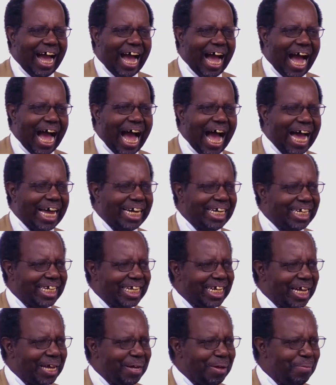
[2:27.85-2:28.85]

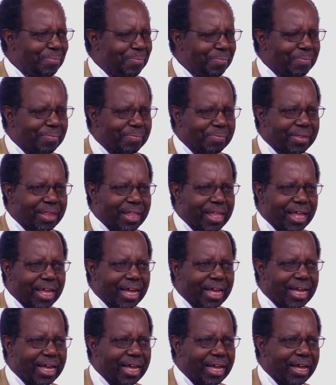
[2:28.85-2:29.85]
And
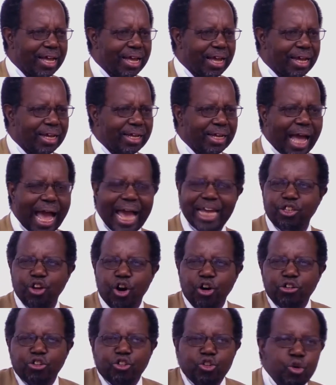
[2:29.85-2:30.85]
I
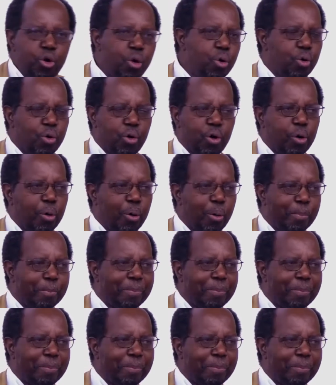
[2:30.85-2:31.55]
don't know,